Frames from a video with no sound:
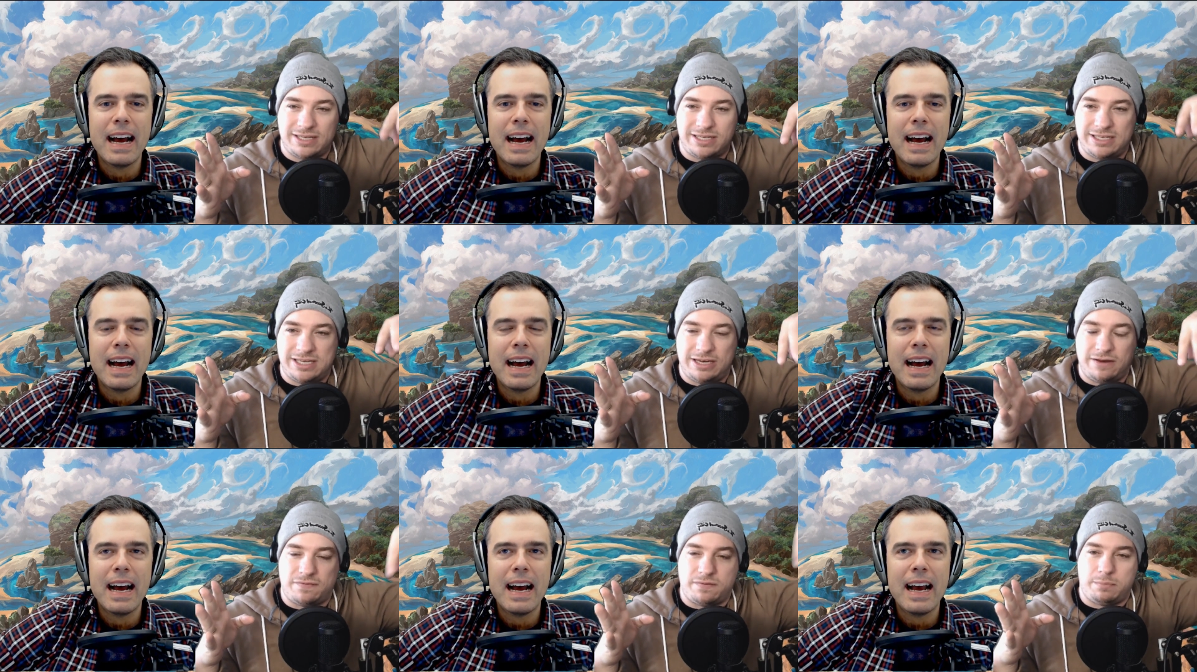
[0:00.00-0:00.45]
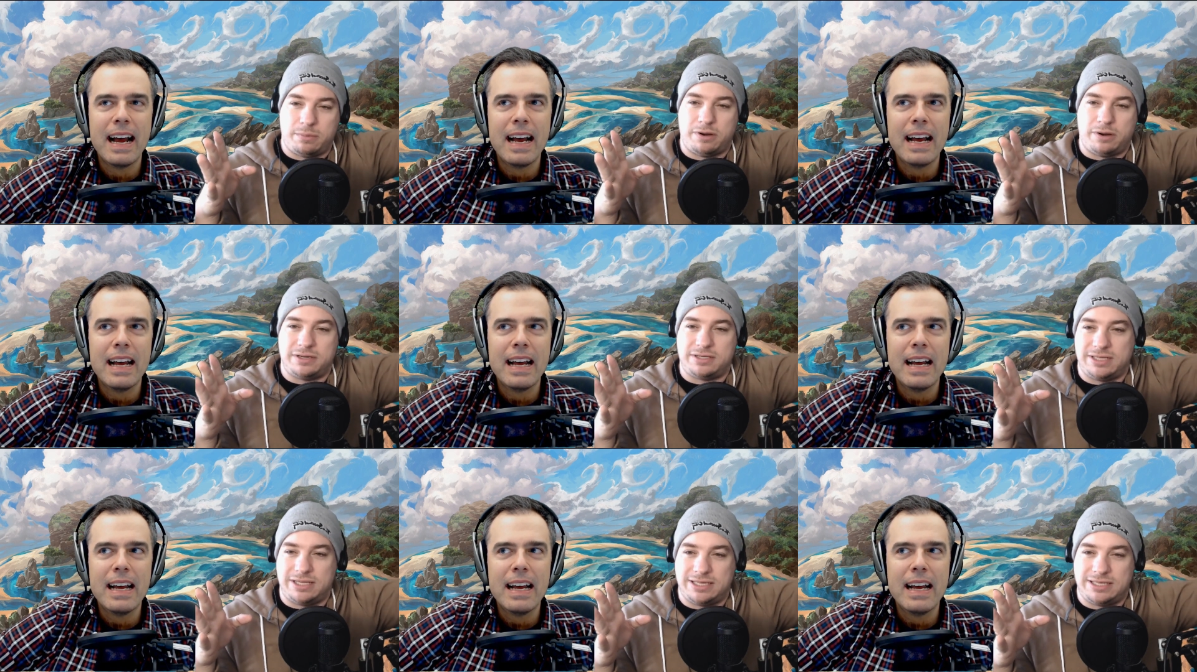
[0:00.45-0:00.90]
Speaker 1: It's a different
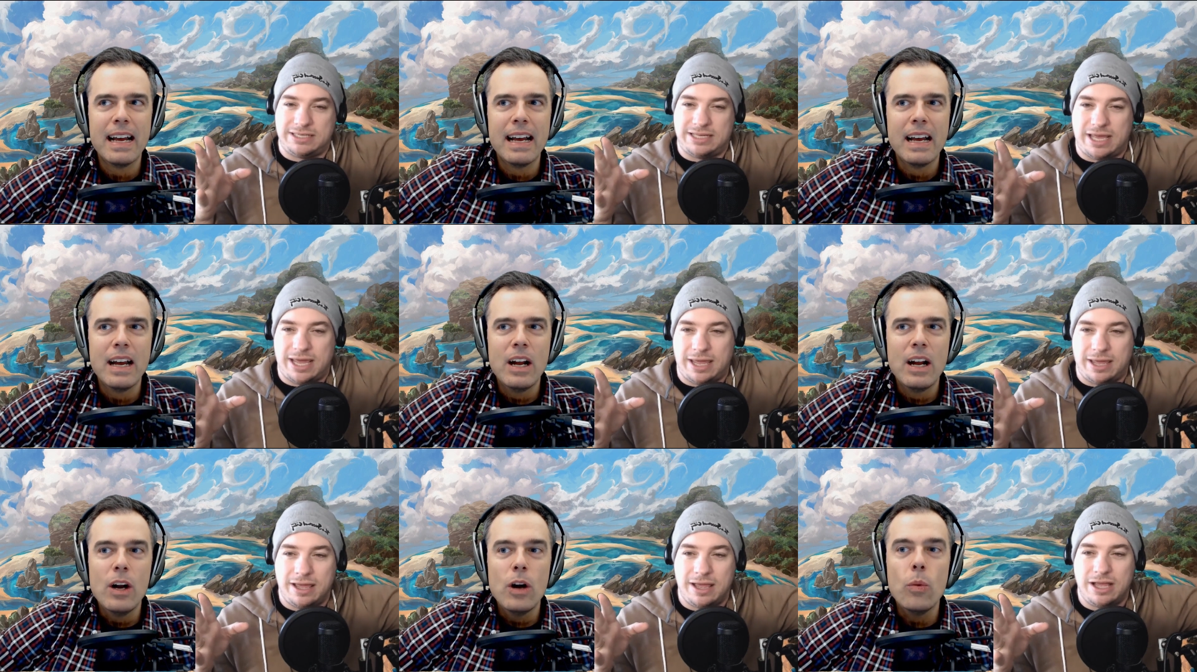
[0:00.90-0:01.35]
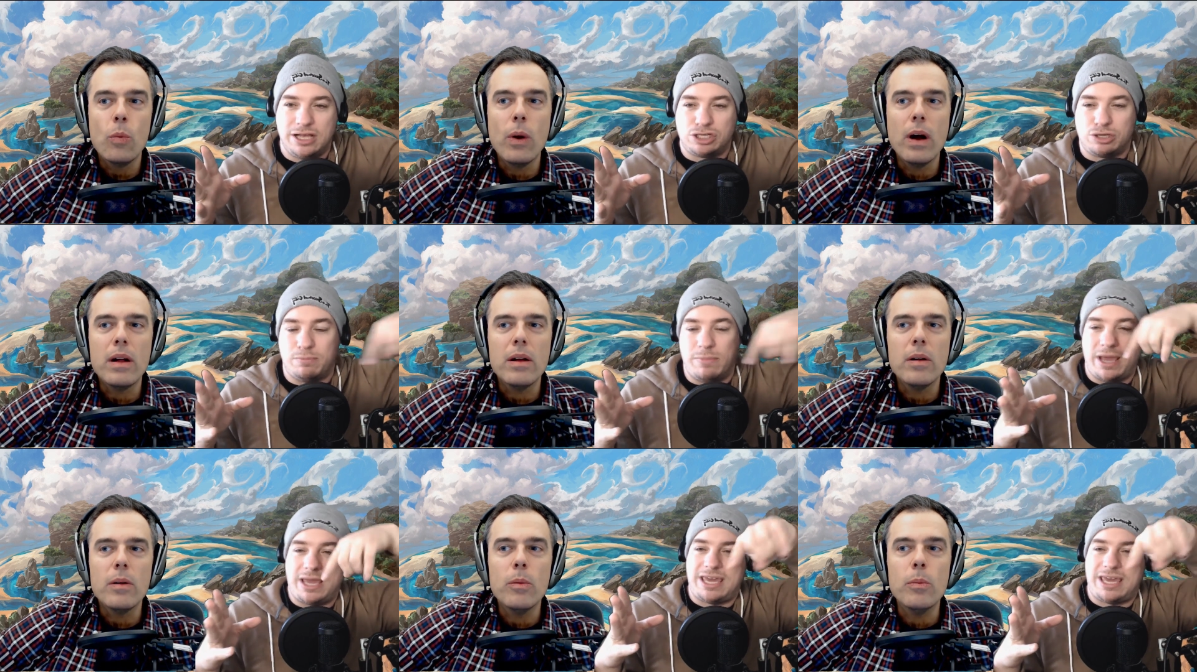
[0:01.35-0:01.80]
person, let's say.
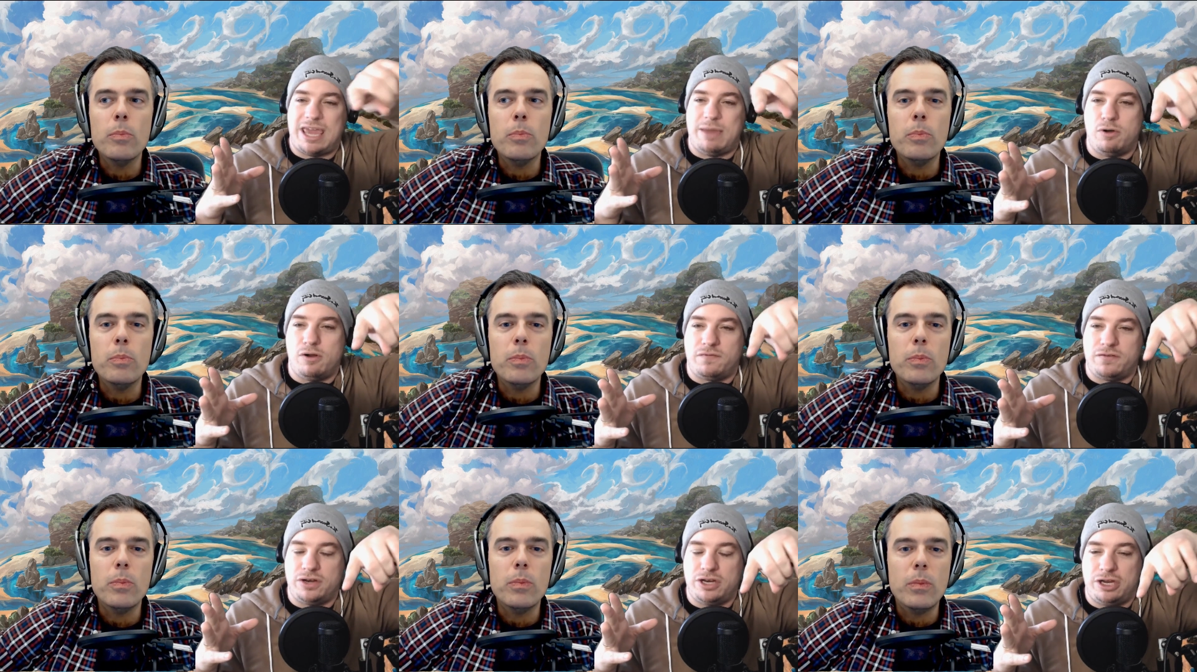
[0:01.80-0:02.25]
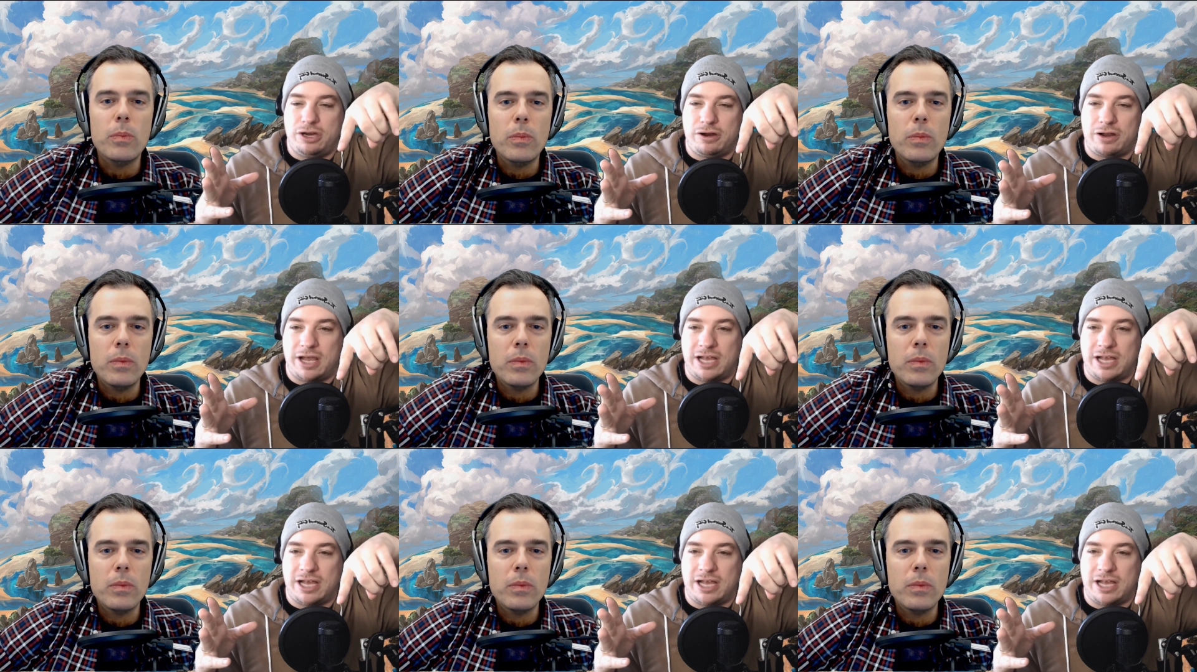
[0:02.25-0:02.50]
Well, so Mike came over into your